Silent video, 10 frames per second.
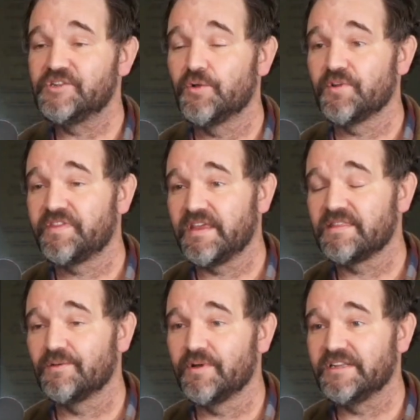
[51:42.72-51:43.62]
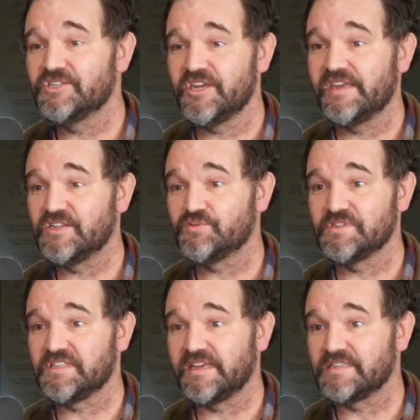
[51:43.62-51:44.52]
I don't think that what had
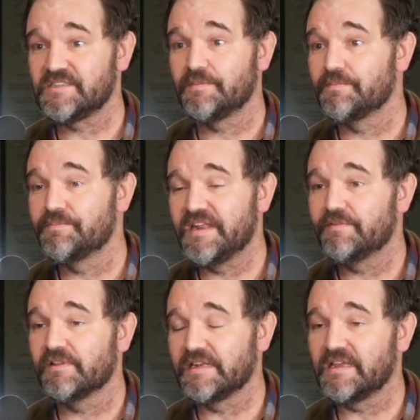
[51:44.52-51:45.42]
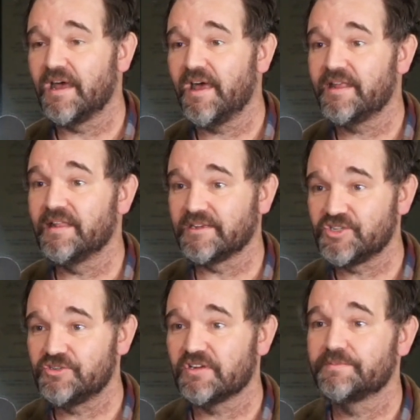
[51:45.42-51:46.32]
changed was like some benevolent God
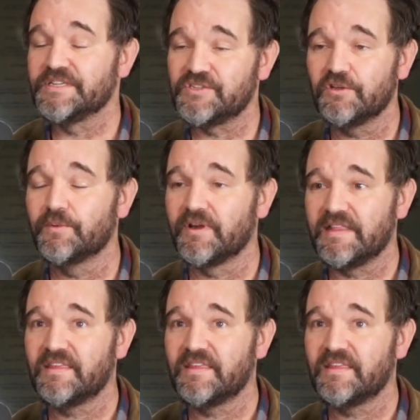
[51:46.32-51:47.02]
like struck me sober.